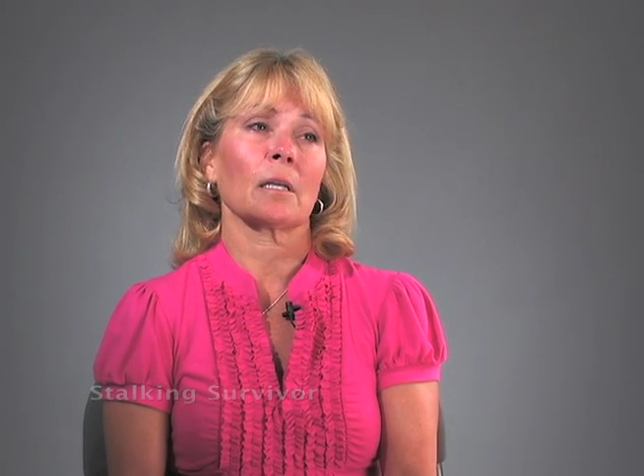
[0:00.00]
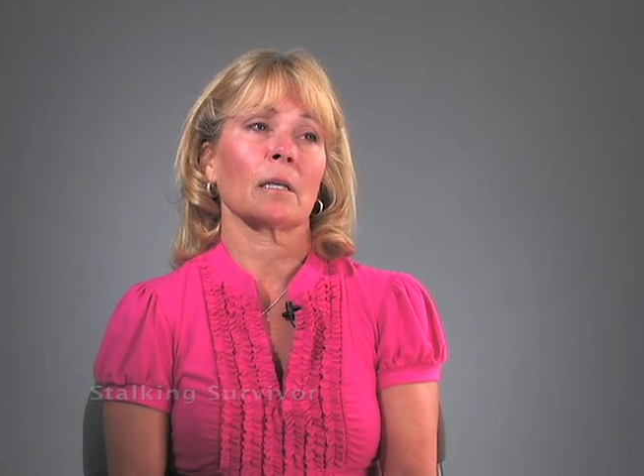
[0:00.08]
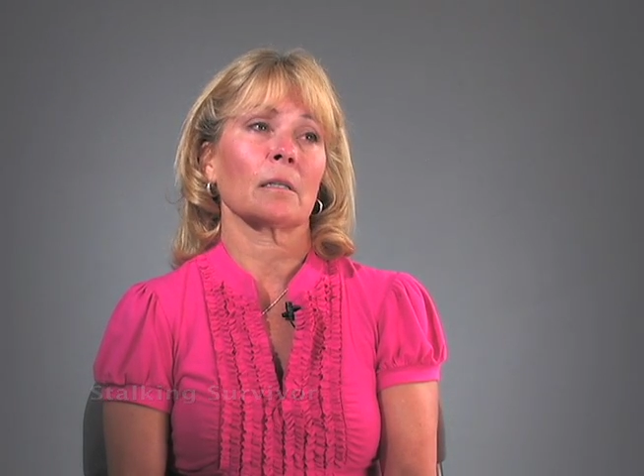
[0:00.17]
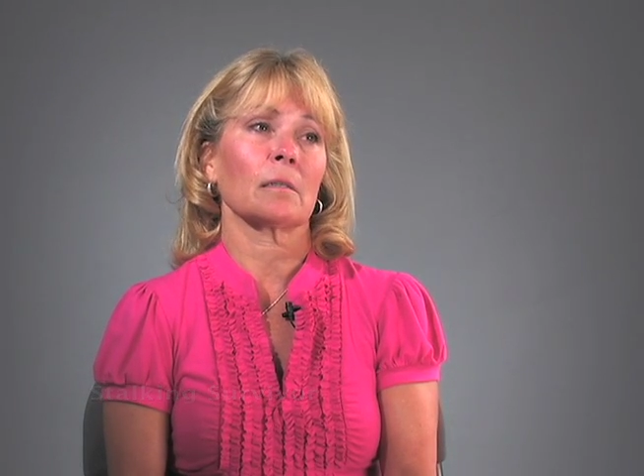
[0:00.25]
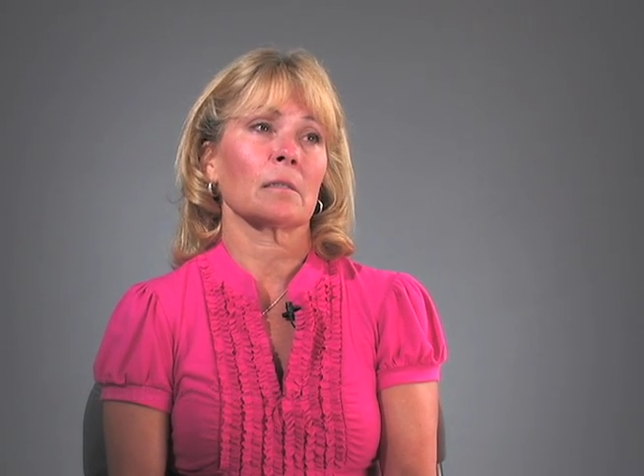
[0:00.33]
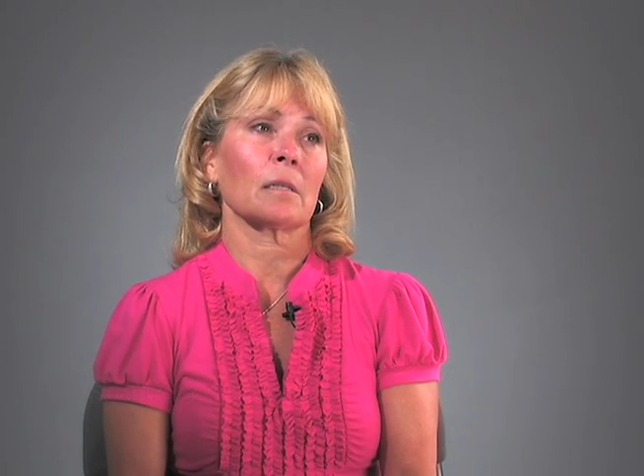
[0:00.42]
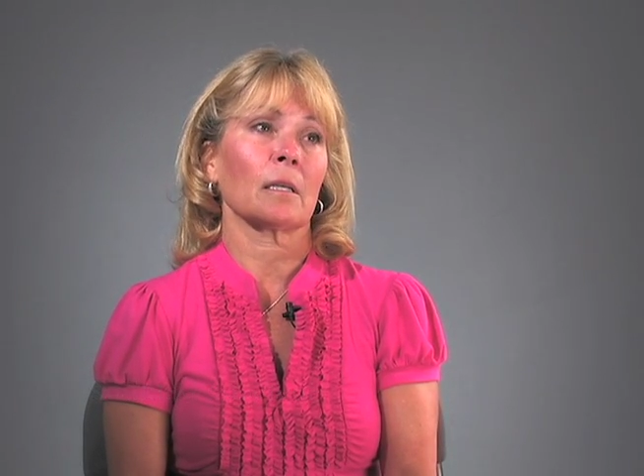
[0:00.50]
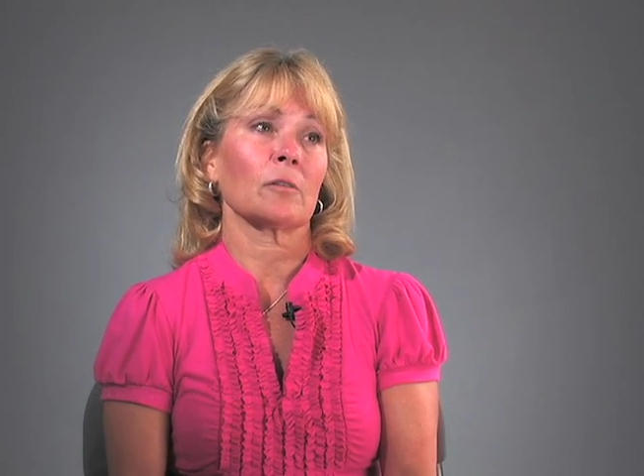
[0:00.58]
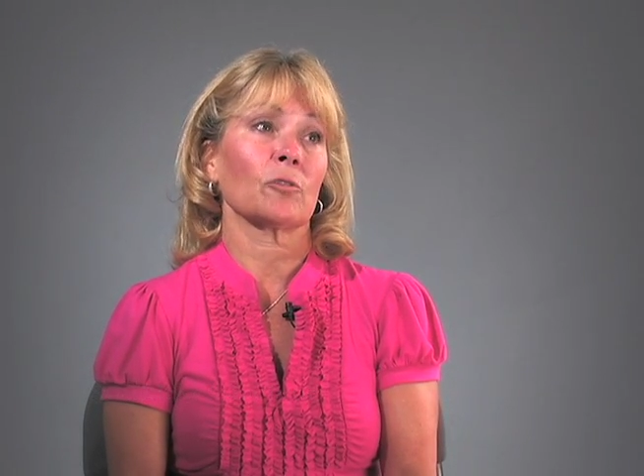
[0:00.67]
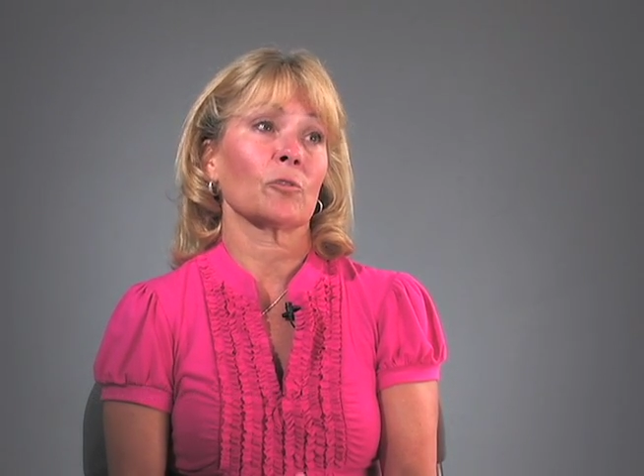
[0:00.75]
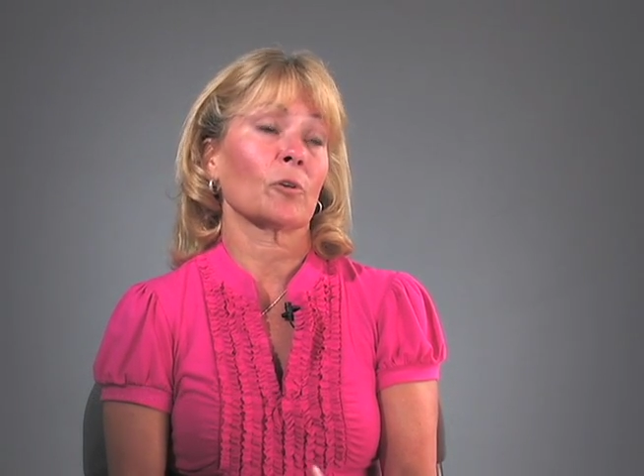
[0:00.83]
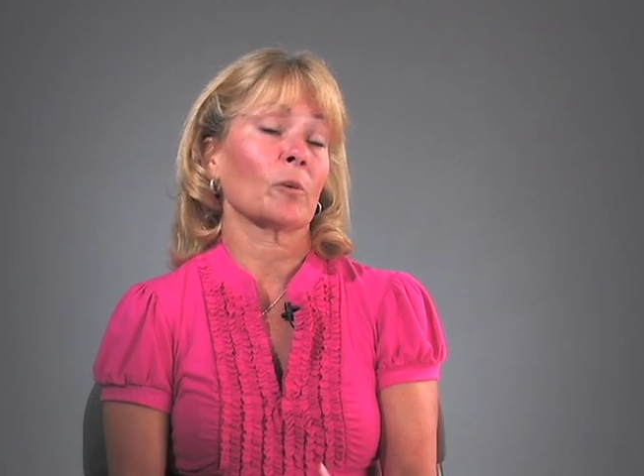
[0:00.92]
and
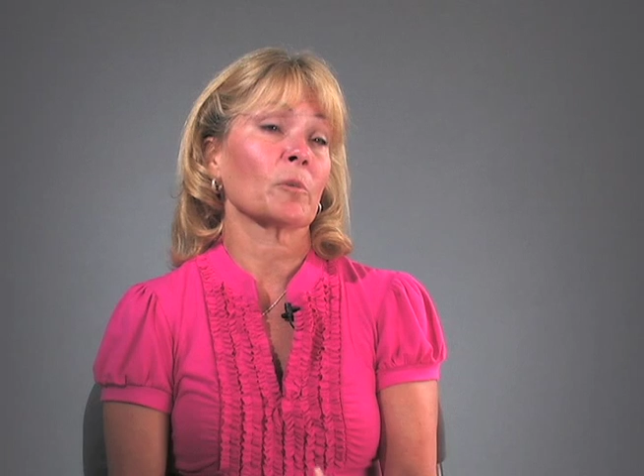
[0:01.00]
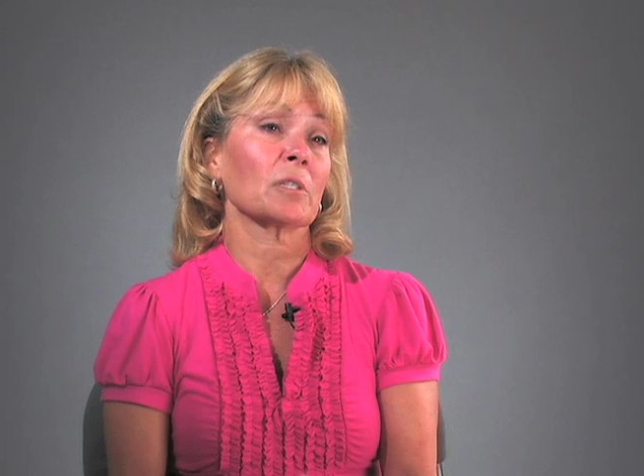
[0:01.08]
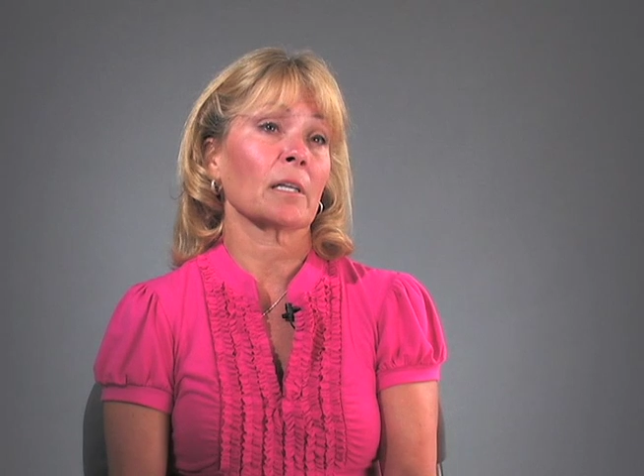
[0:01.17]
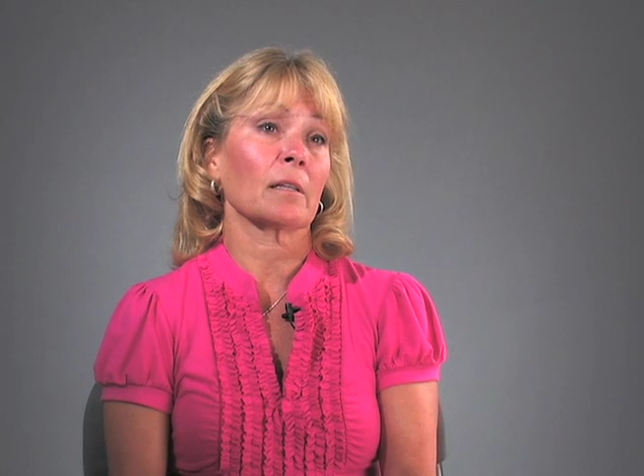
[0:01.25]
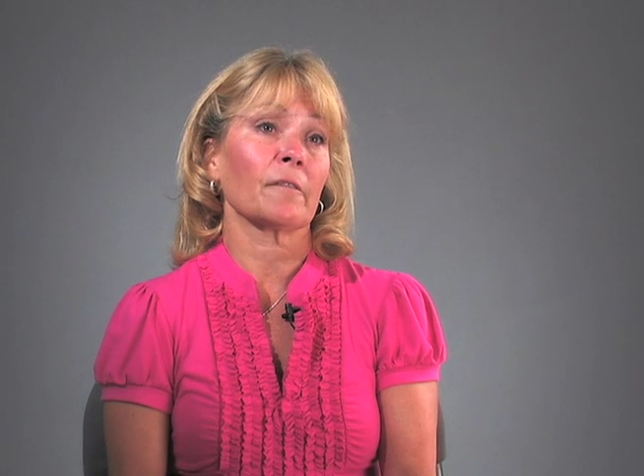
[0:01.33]
your normal daily